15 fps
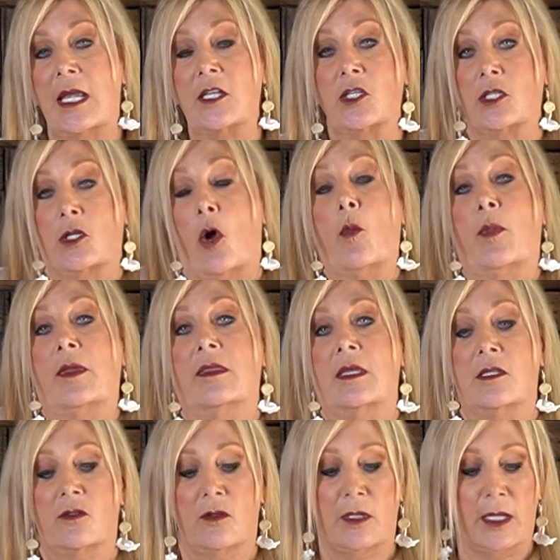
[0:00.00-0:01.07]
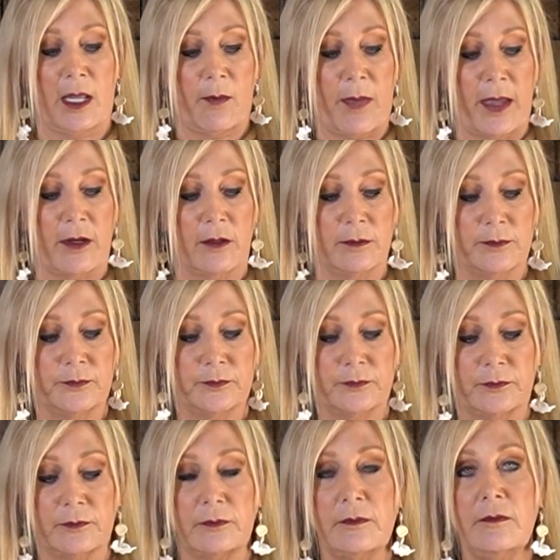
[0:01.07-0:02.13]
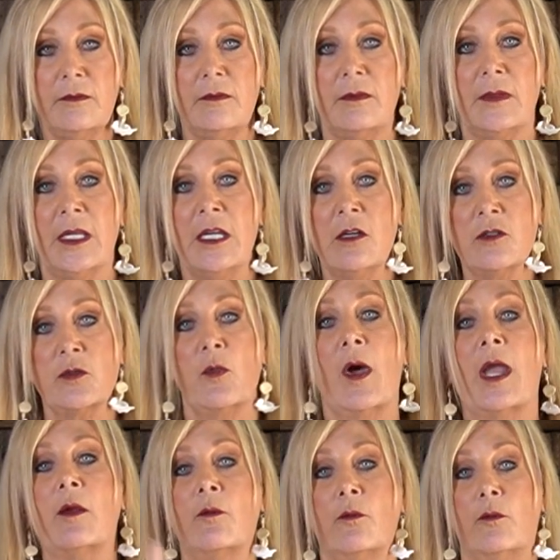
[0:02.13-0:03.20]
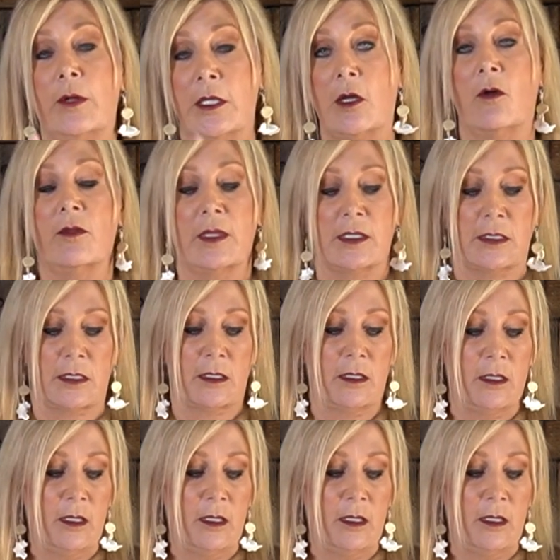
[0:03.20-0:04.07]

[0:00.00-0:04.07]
and just hoping things are going to get better. Here's why we know this.